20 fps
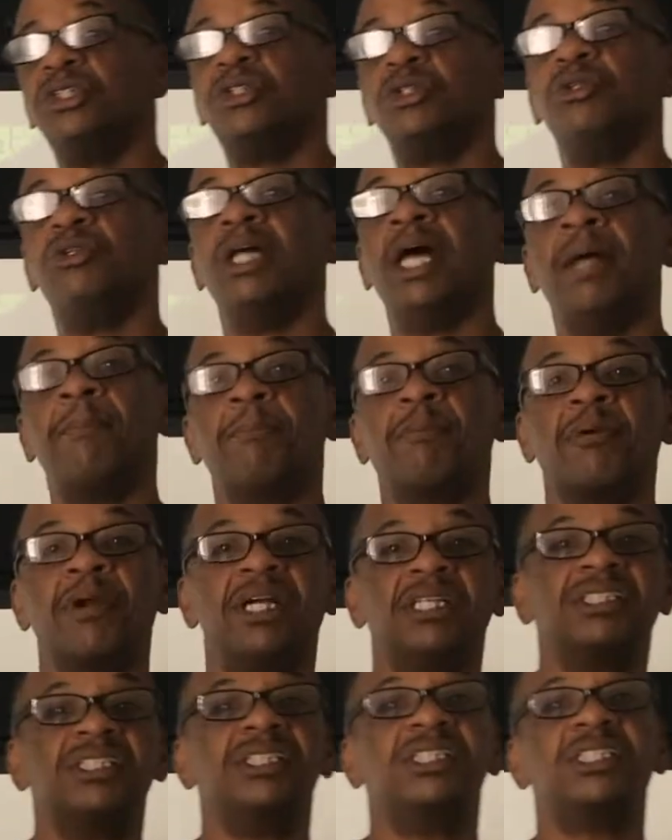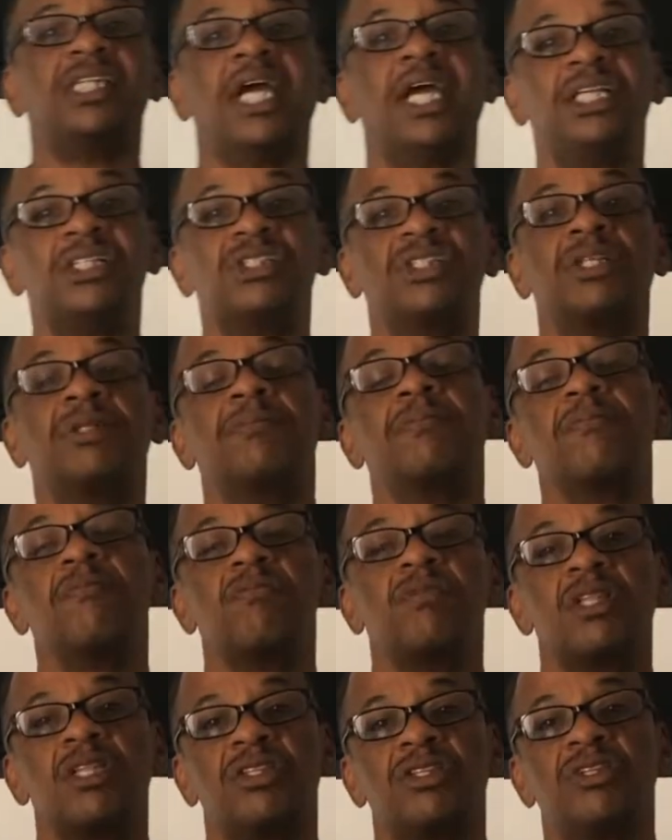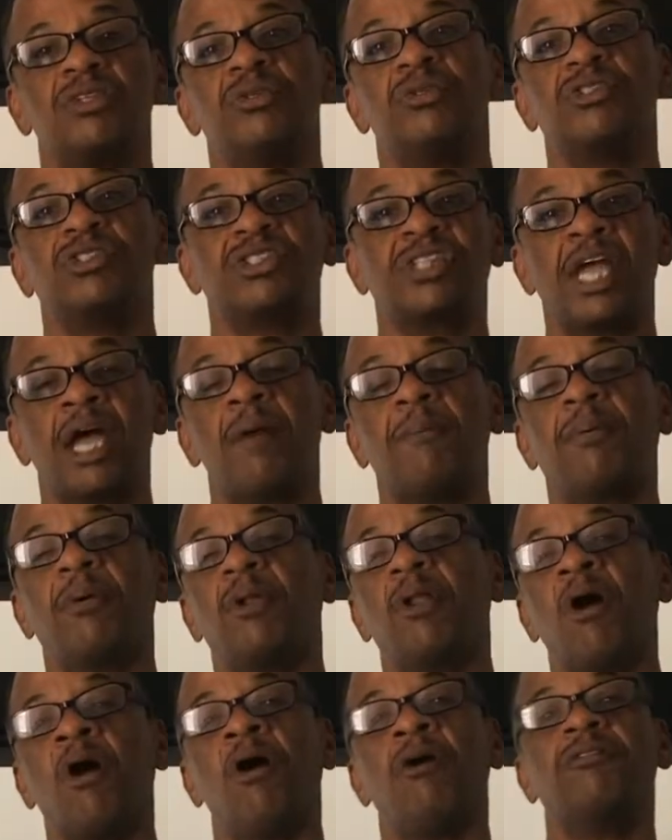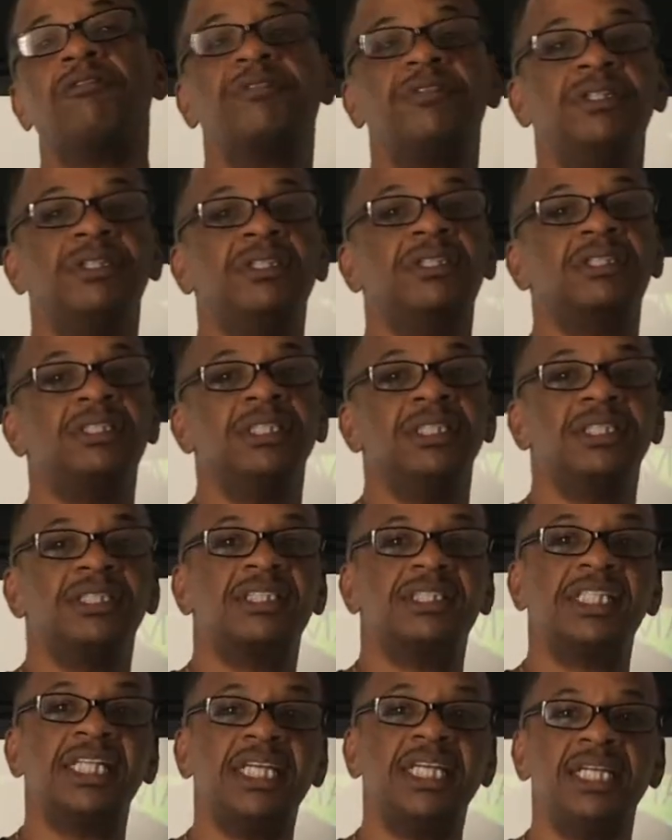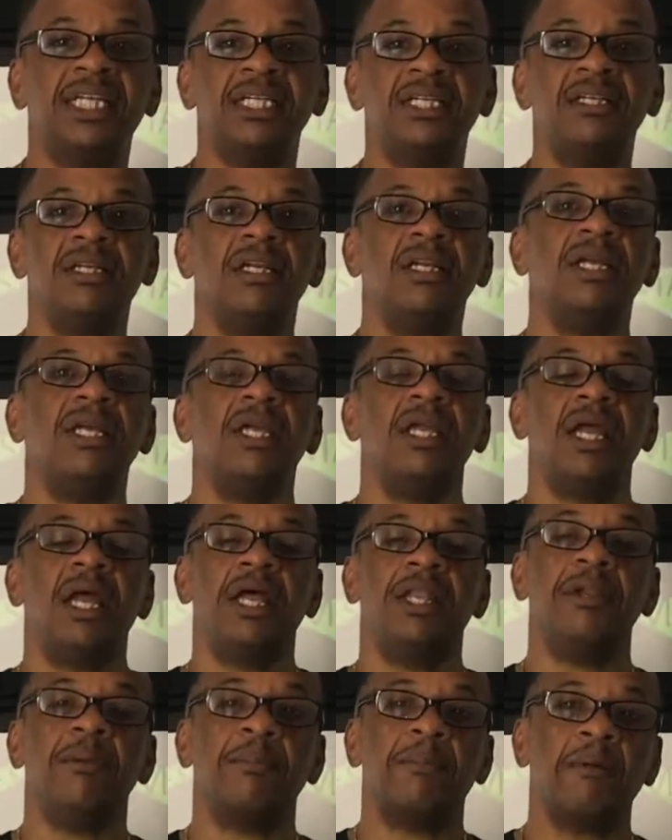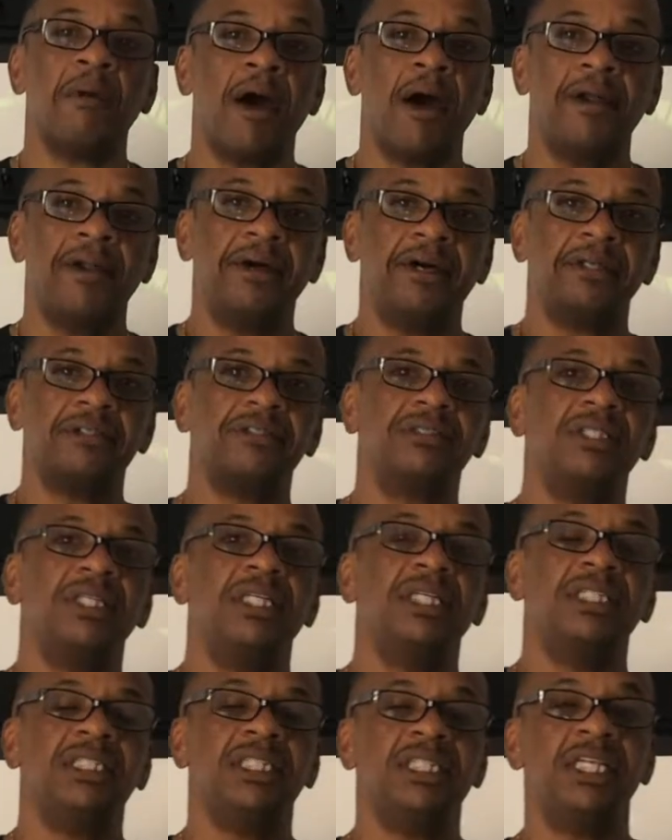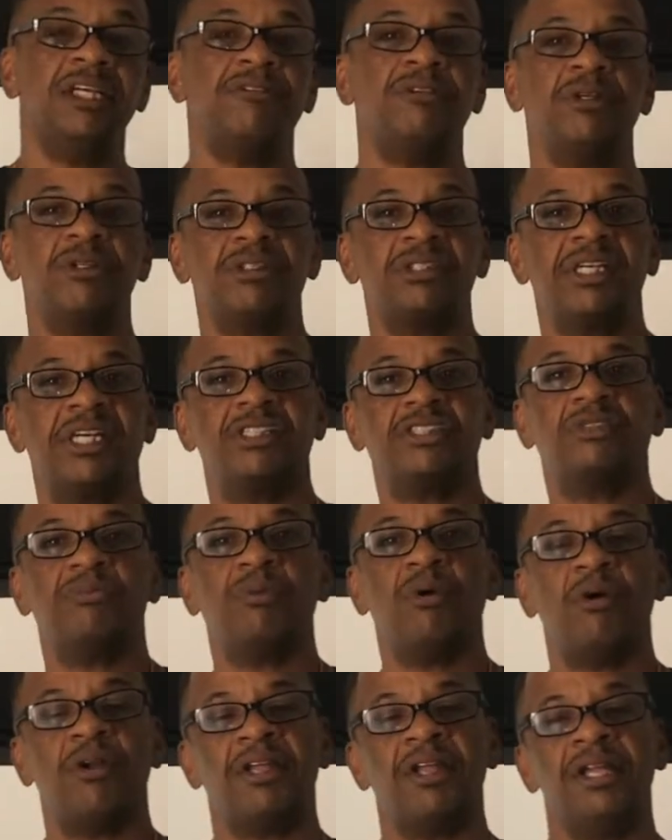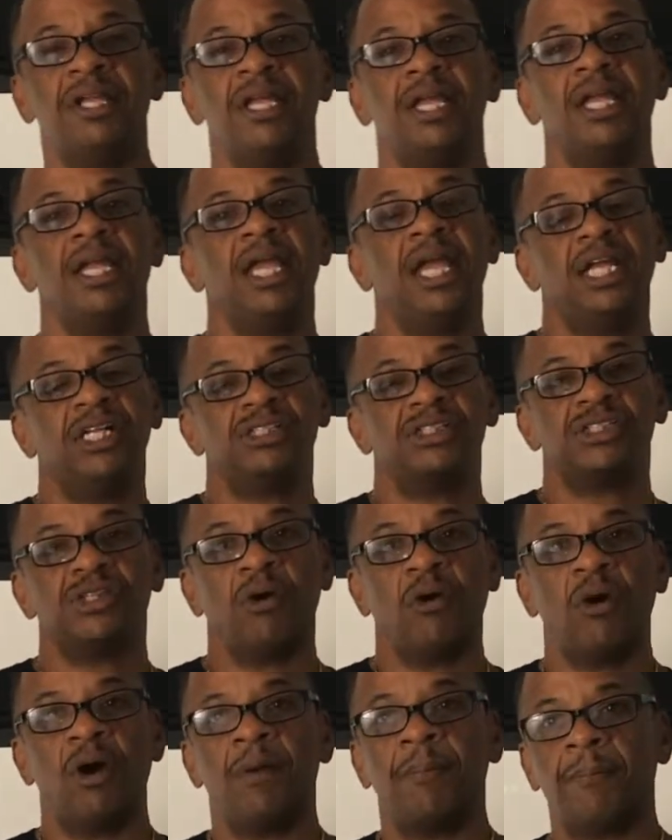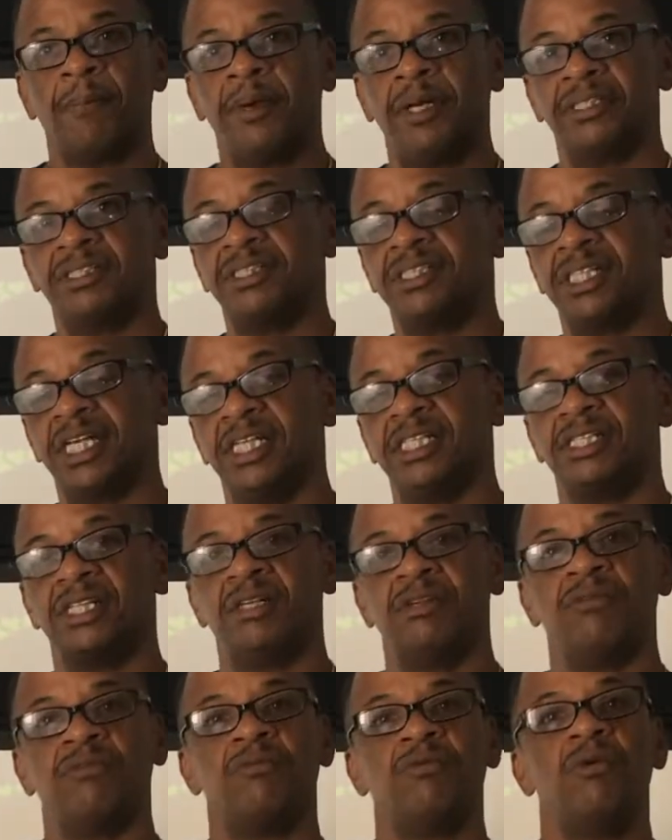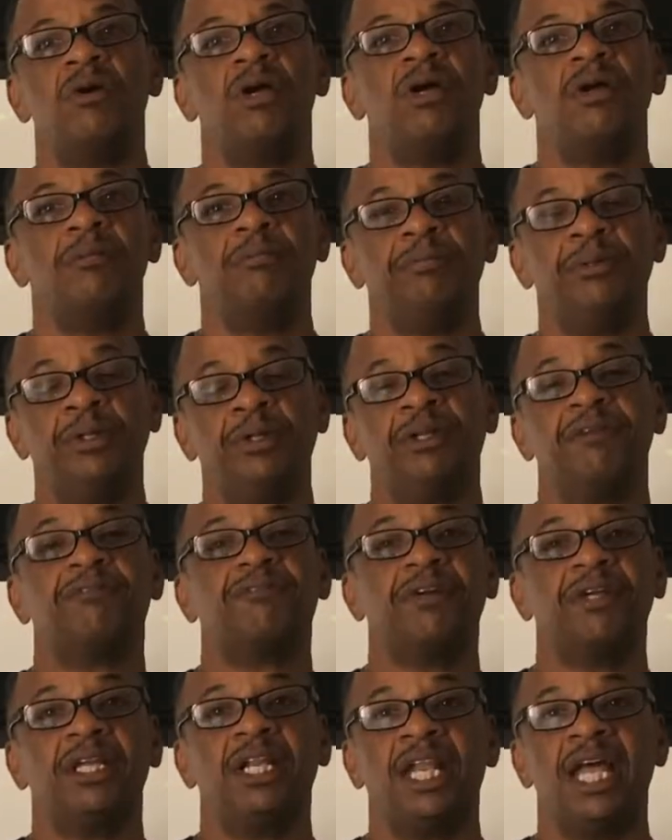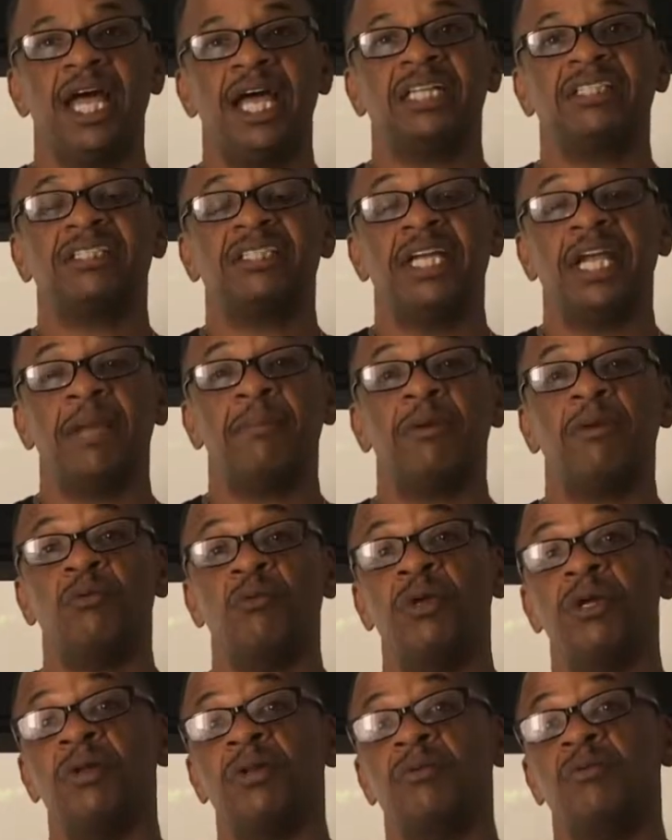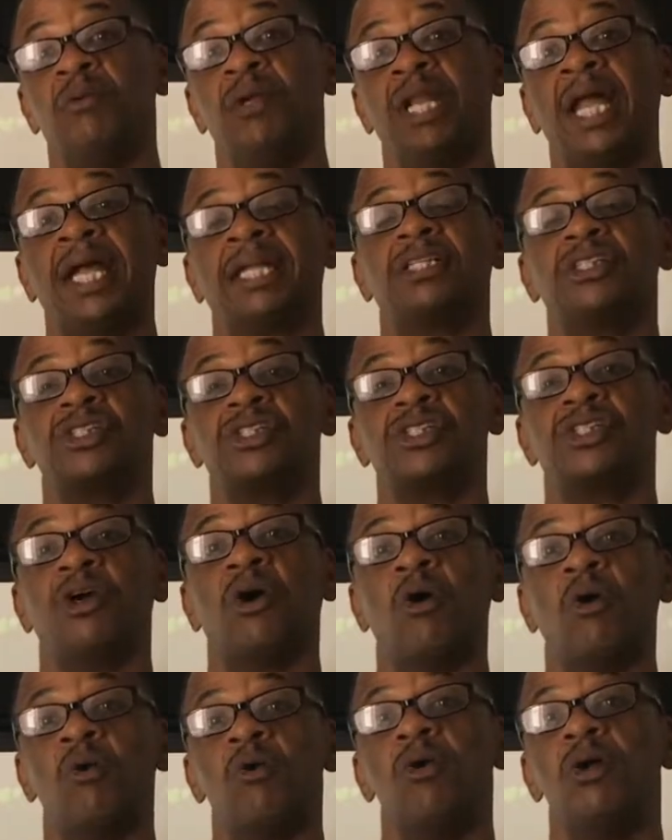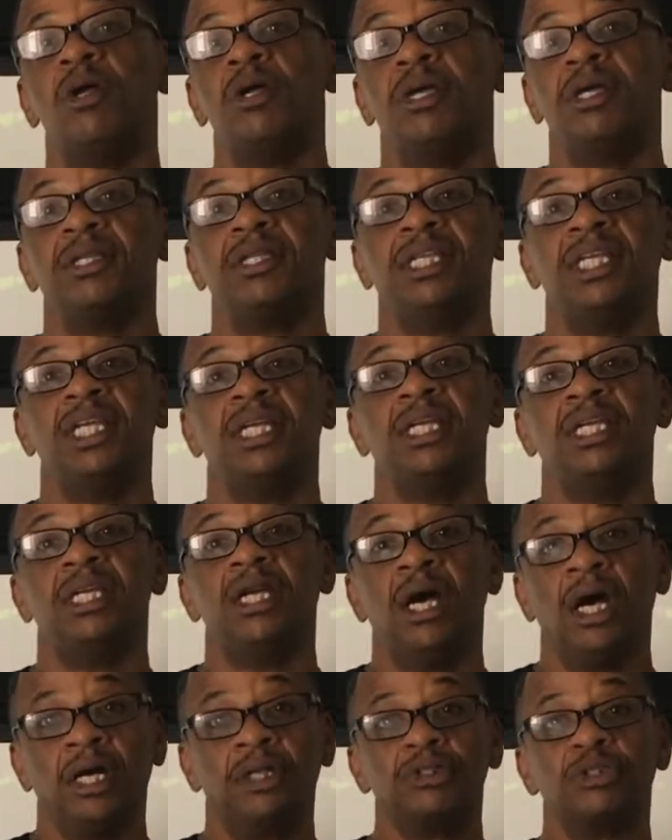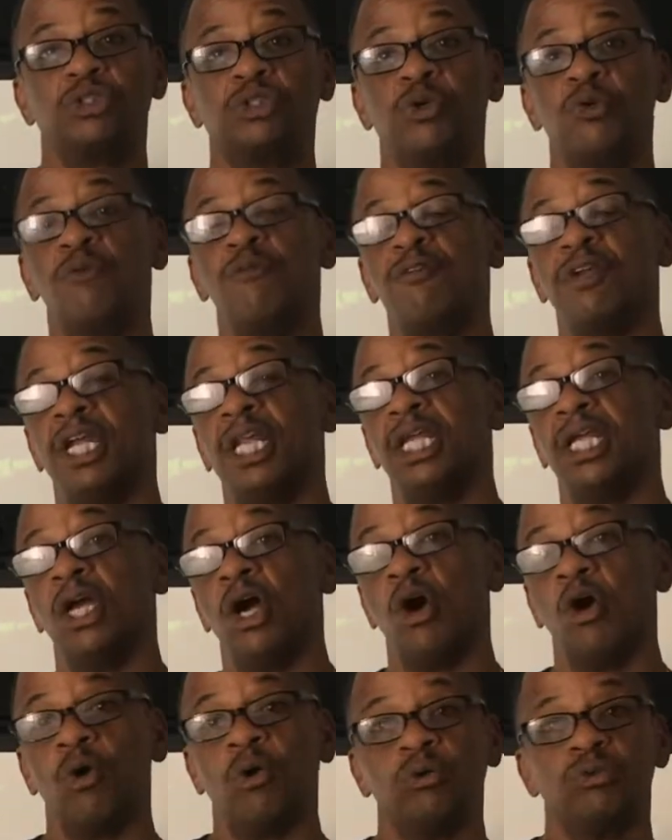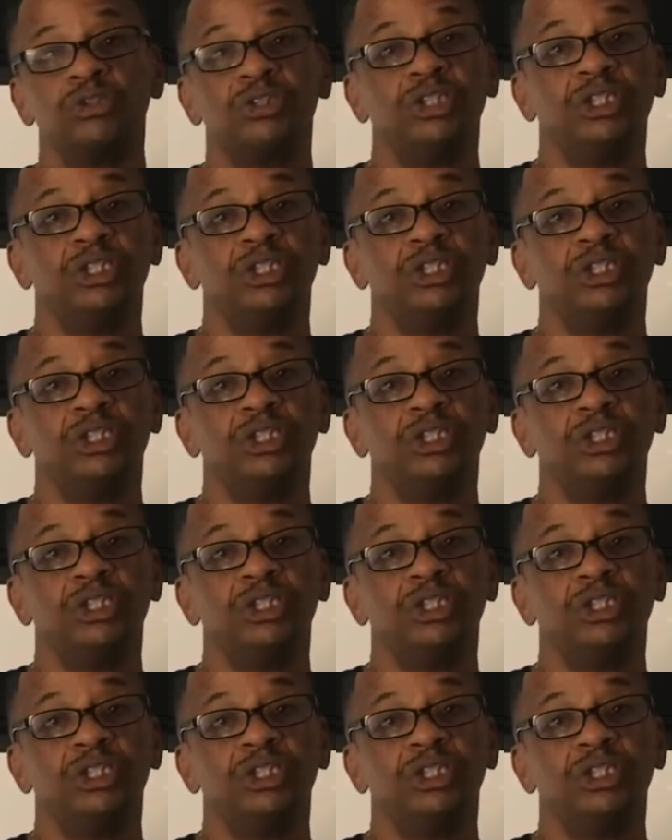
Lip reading: do that presentation, to sample off the tea and the products, to give your testimony and show our presentation of building for your last name. And we like to show the 2 videos,